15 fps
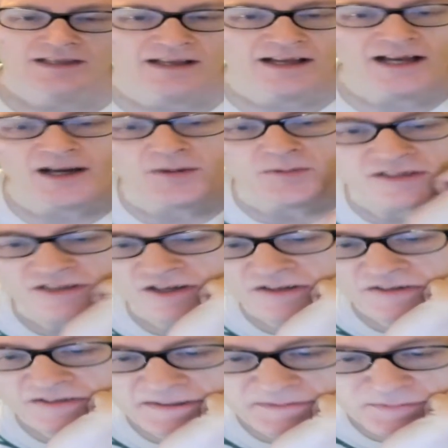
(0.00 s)
I wish all
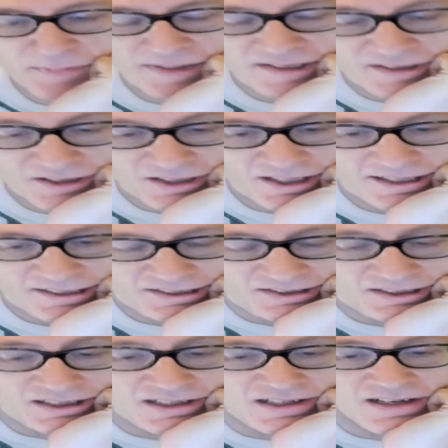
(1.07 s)
the teams best of luck.
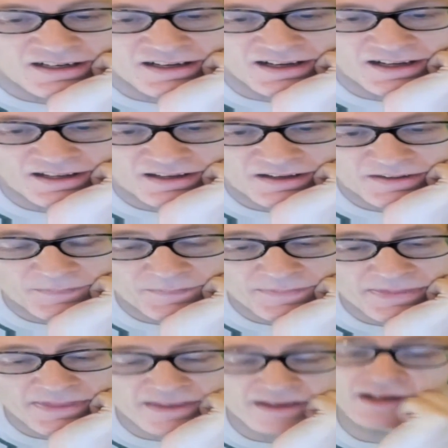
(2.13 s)

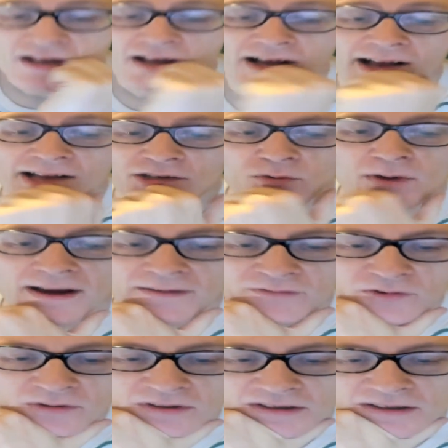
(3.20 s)
I do have
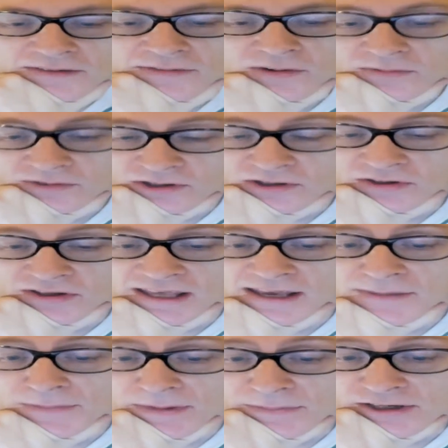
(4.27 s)
to, the
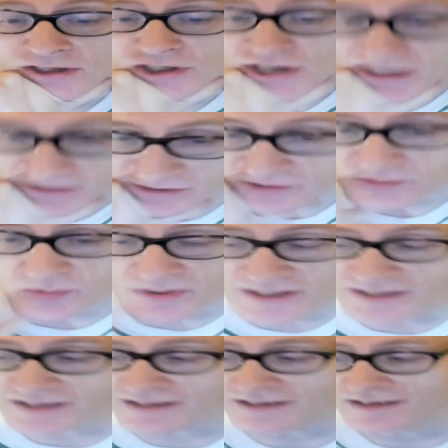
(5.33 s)
game I'm going to check this
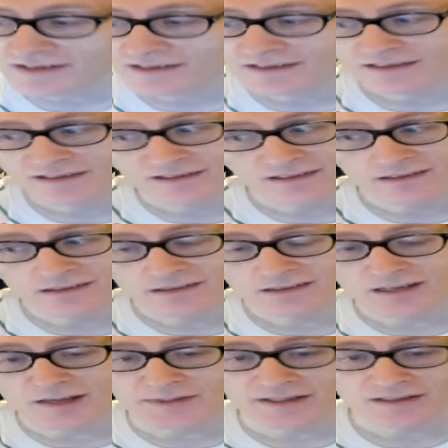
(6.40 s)
week.
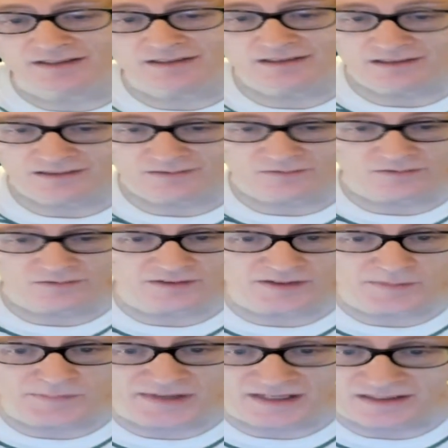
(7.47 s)
I mean, the
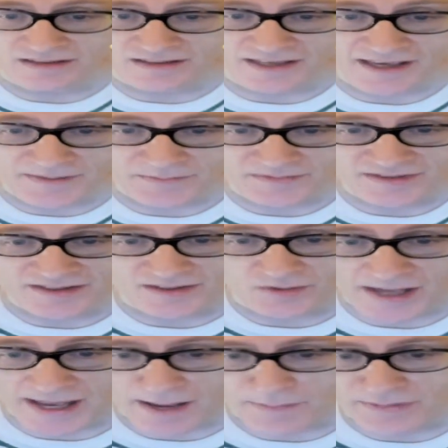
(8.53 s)
biggest game still
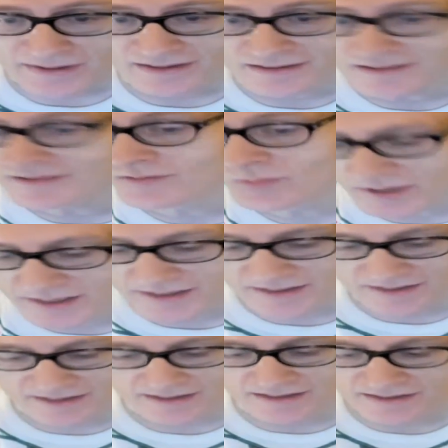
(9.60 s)
happening this
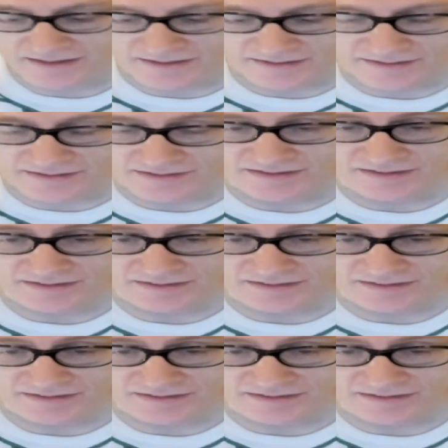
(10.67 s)
week is,